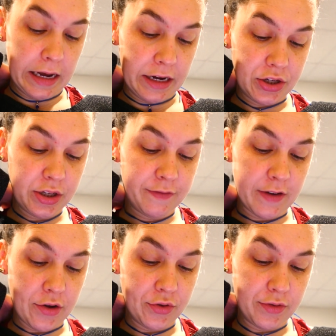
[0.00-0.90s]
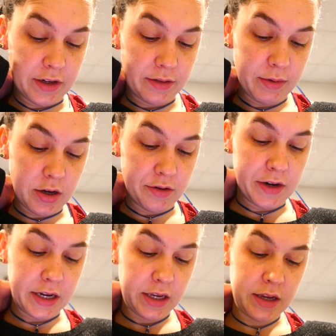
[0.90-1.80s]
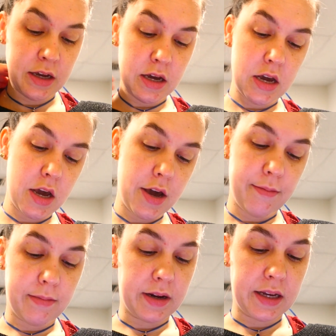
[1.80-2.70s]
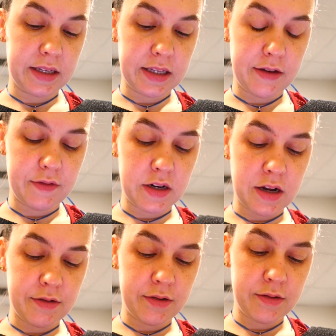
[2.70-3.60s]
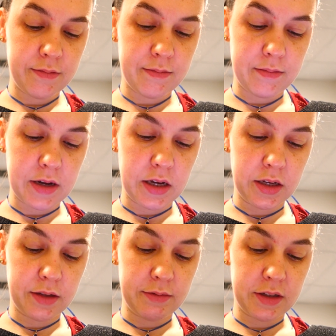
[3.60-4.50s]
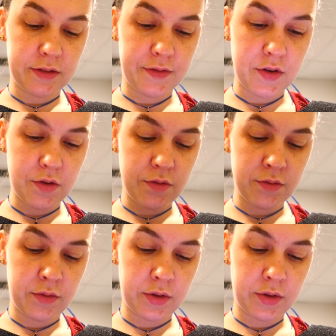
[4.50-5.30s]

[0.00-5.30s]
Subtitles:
I actually found the recipe already, but I saved it on my husband's phone.